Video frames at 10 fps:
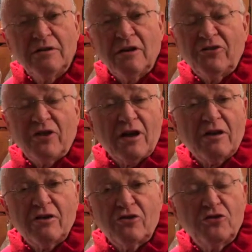a
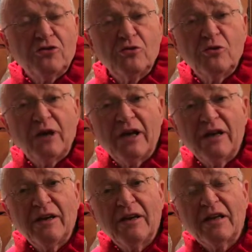second or two,
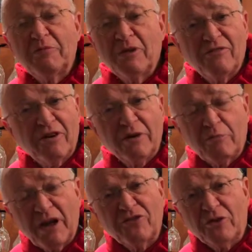and it can be very
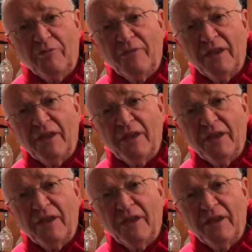pleasant.